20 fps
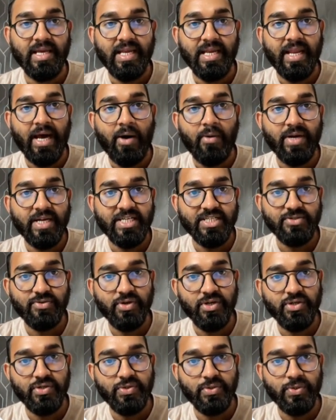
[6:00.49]
Now it is
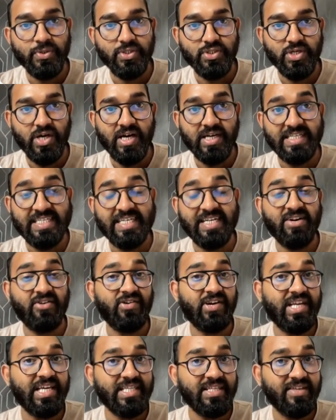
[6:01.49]
going to start generating the